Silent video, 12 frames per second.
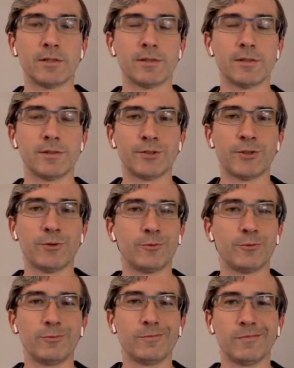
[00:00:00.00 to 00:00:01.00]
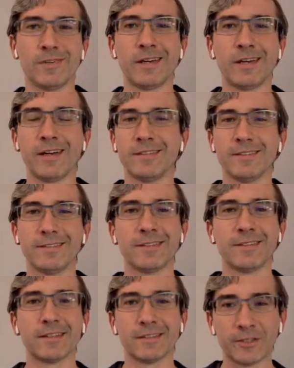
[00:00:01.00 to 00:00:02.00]
So again,
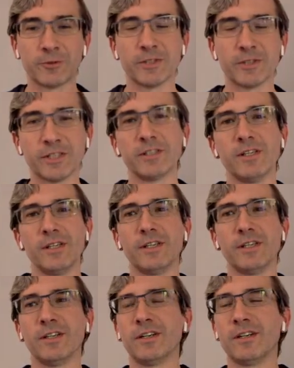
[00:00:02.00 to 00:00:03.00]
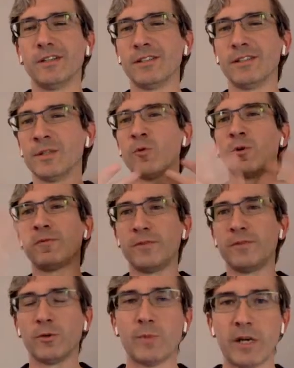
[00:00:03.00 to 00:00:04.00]
like literally, the more
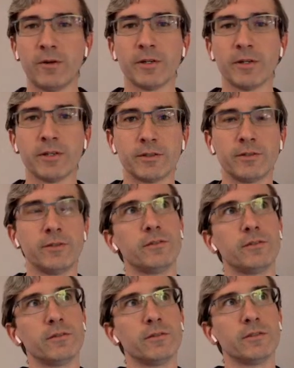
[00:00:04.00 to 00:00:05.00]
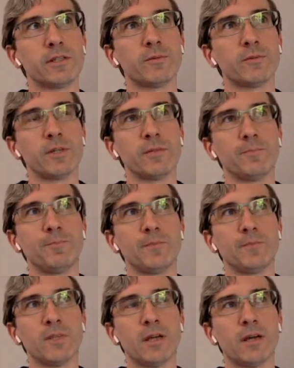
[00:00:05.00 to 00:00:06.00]
film area, is that right?
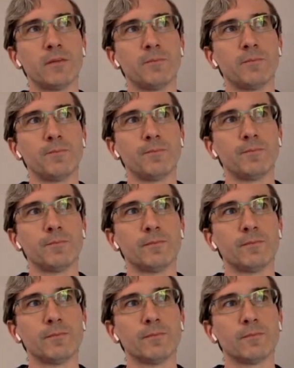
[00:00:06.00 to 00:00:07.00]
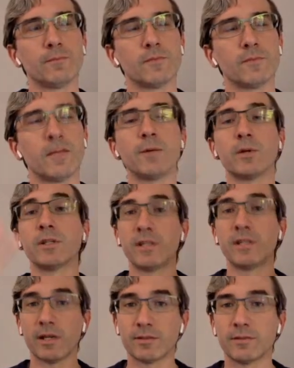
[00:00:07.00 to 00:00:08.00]
Yeah. Anyway,
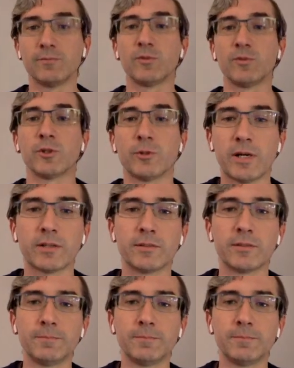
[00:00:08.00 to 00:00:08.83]
yes, you're correct.